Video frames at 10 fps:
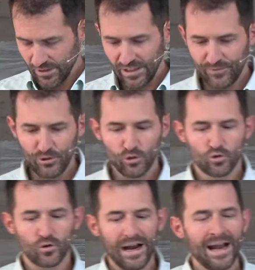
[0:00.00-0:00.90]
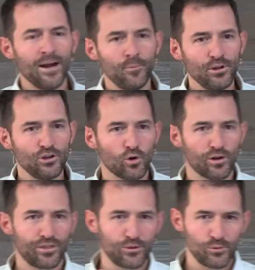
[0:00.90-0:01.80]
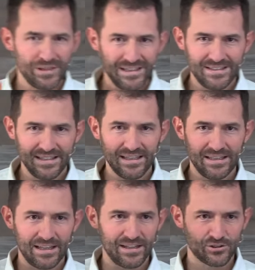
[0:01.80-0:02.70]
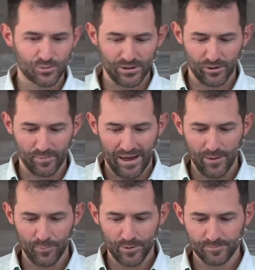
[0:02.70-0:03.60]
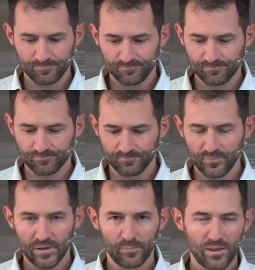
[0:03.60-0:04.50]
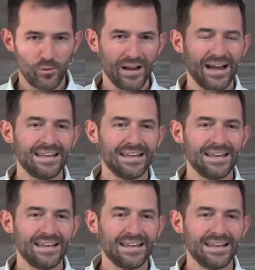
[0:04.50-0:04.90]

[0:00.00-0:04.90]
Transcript: If you grab your 3D Israel map, by the way, I